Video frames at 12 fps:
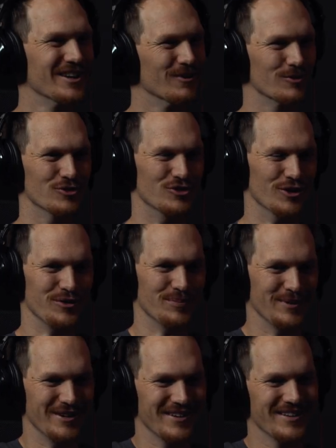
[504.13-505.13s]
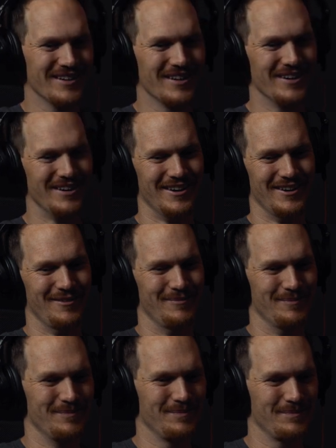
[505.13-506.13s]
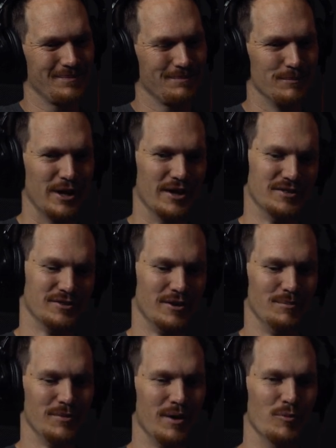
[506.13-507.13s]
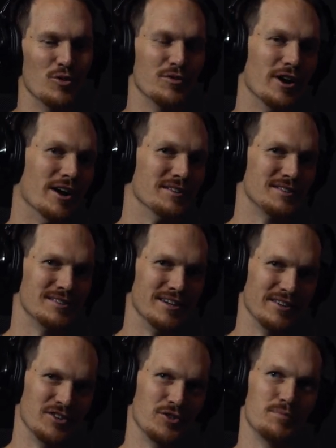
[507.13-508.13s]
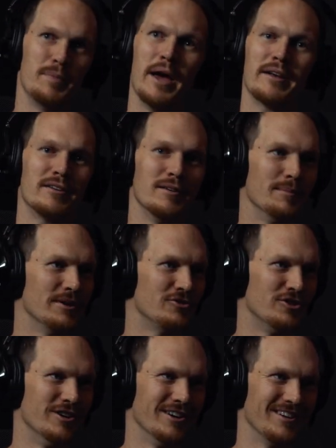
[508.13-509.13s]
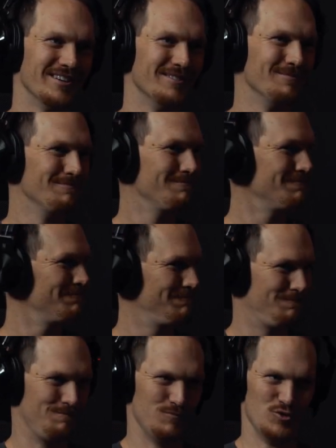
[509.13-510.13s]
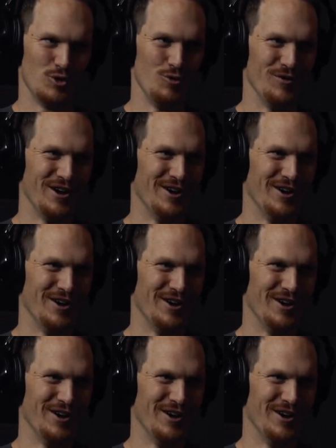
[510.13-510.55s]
It was just me. So I moved to Austin, Texas, packed up my truck, drove